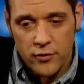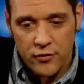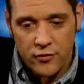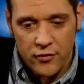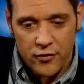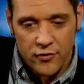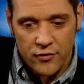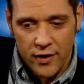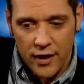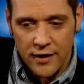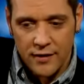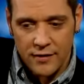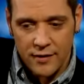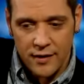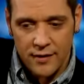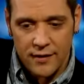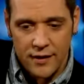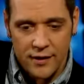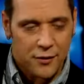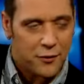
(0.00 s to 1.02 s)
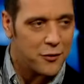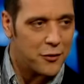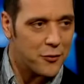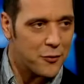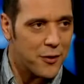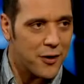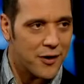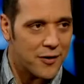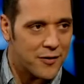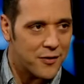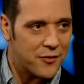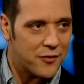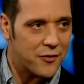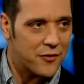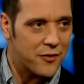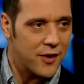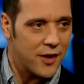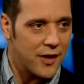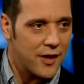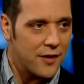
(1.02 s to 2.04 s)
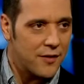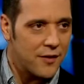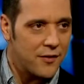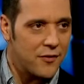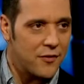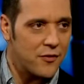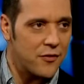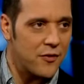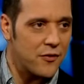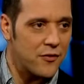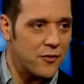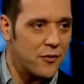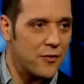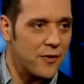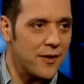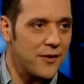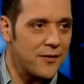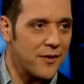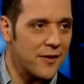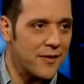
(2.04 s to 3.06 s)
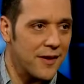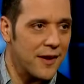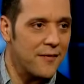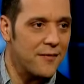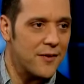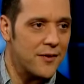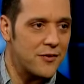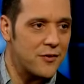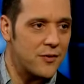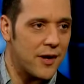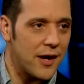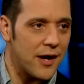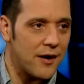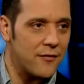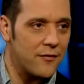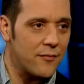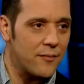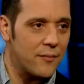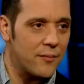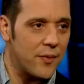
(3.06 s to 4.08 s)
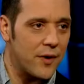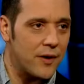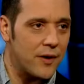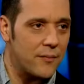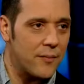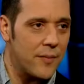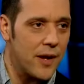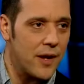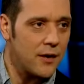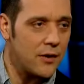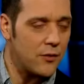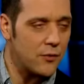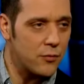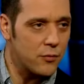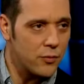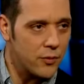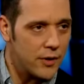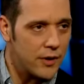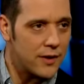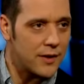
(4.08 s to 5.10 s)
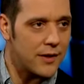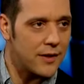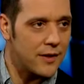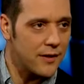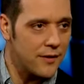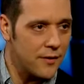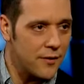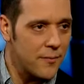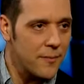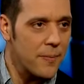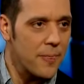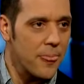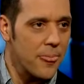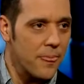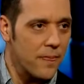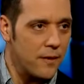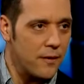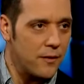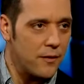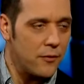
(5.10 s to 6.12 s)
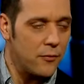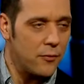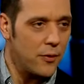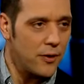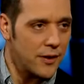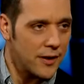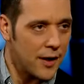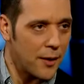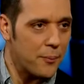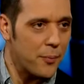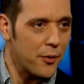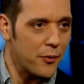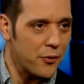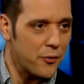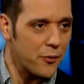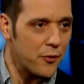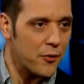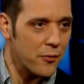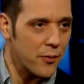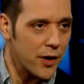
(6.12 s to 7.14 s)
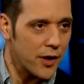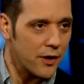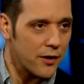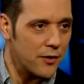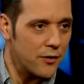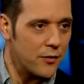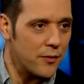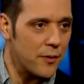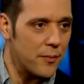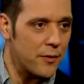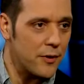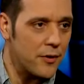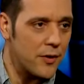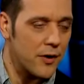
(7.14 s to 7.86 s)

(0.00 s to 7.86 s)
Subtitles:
No, but just this idea that here you are, and this is this new lease on life that you have. But man, you really got put through the ringer. You